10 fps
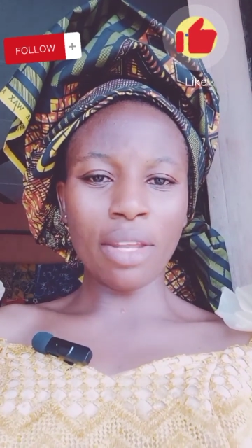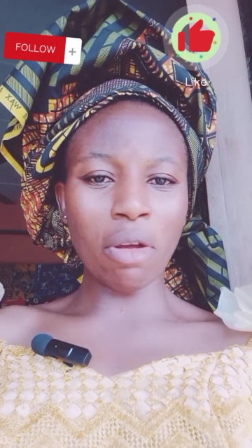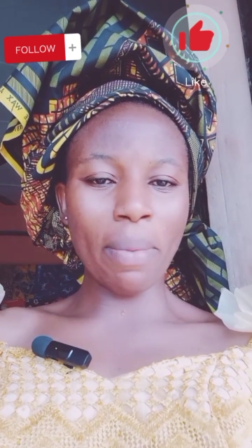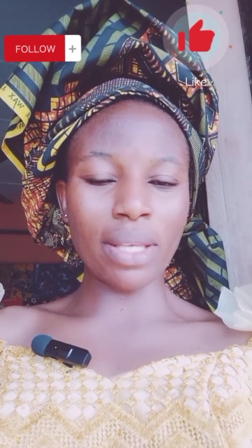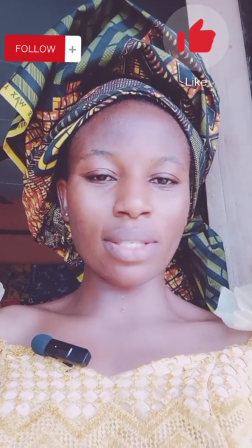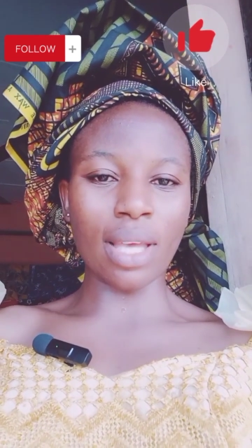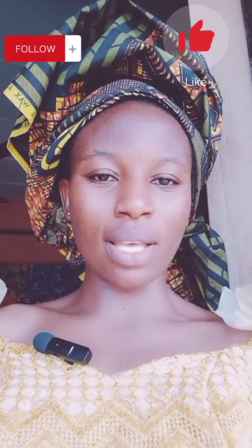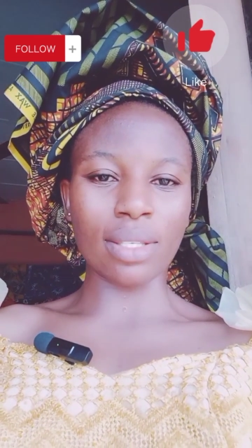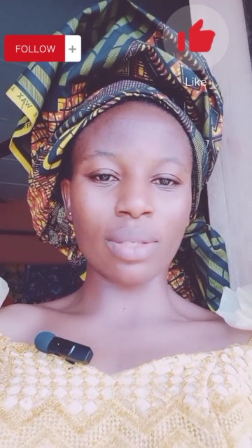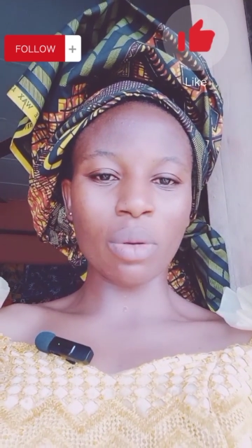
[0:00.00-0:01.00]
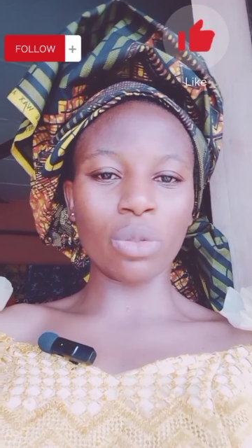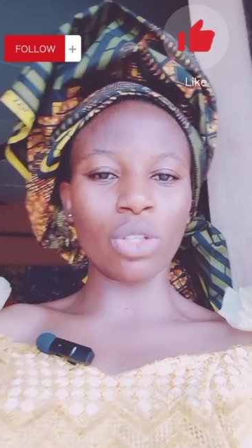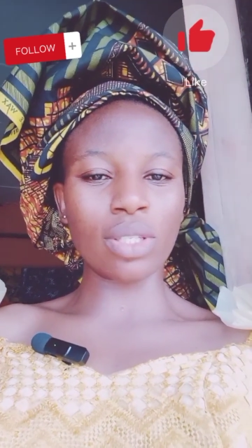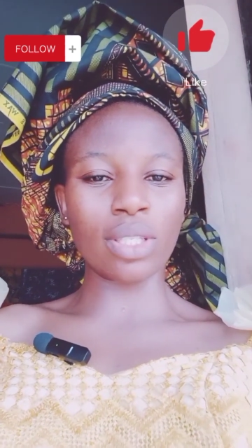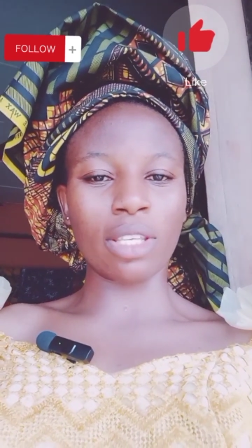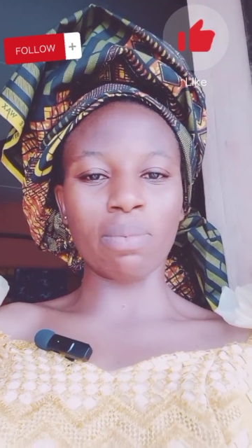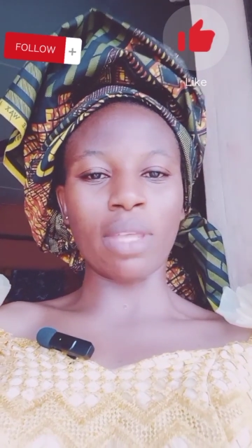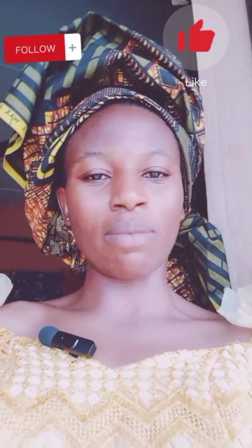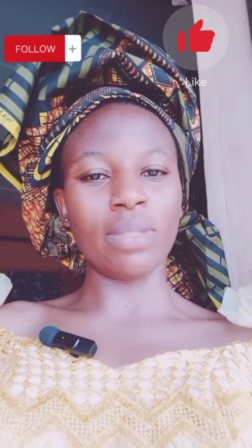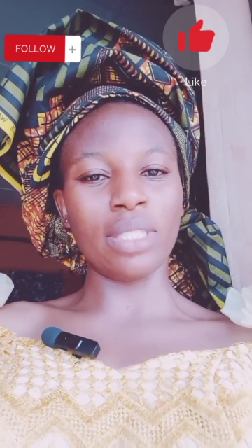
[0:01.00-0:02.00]
It don't make sense. We will just
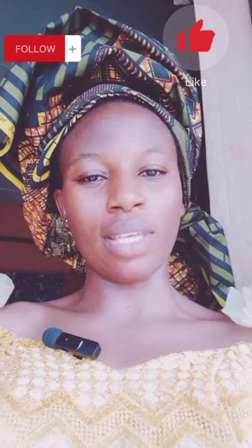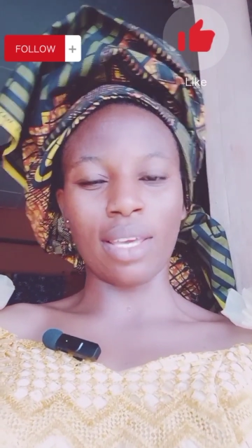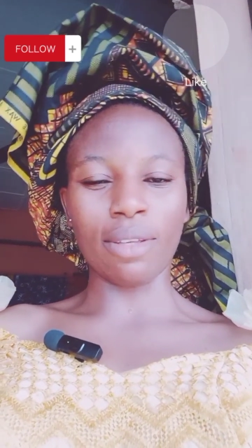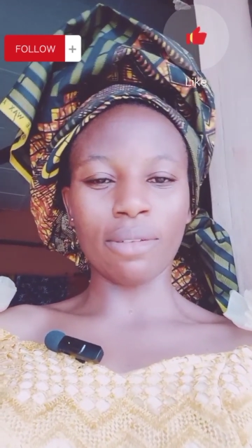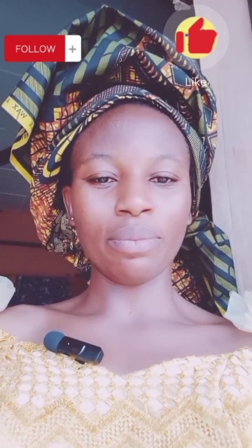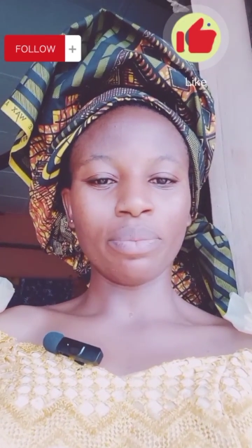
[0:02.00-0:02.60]
keep them there.